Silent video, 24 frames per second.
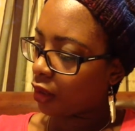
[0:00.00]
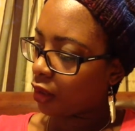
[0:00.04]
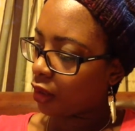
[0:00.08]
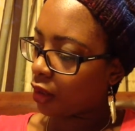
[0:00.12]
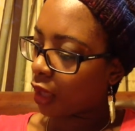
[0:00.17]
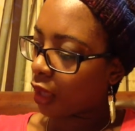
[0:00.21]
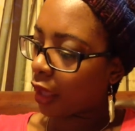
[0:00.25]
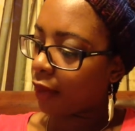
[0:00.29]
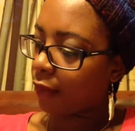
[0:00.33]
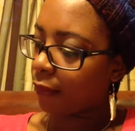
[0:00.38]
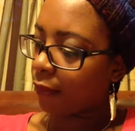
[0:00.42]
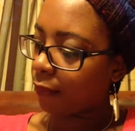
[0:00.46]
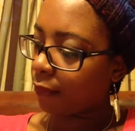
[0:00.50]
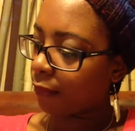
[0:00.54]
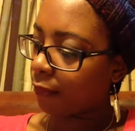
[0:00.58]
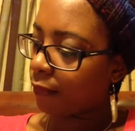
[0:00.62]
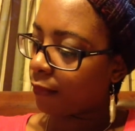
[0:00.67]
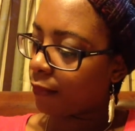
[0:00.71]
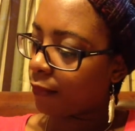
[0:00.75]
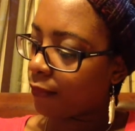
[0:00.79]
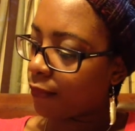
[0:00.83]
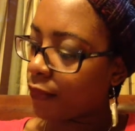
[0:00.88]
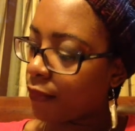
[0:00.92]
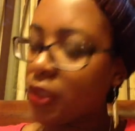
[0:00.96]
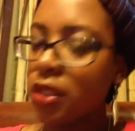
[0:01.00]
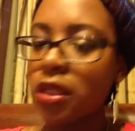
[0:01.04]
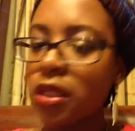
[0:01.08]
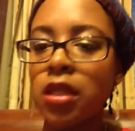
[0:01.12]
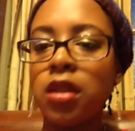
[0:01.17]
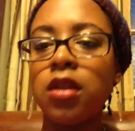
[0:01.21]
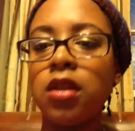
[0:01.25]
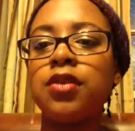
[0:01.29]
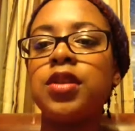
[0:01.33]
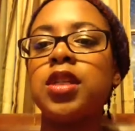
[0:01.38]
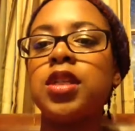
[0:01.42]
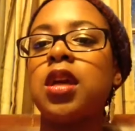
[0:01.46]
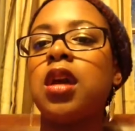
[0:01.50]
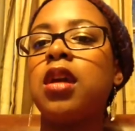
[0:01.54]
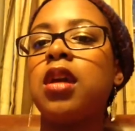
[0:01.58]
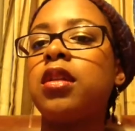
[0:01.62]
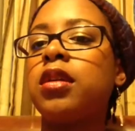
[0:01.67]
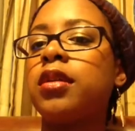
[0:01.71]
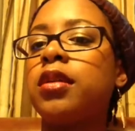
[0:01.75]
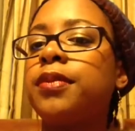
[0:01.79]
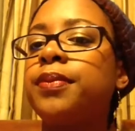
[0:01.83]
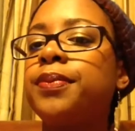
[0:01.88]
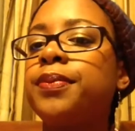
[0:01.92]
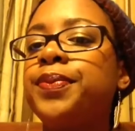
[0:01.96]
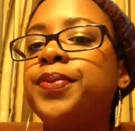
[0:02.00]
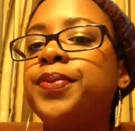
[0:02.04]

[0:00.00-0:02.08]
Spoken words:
Yeah, city of Charlotte.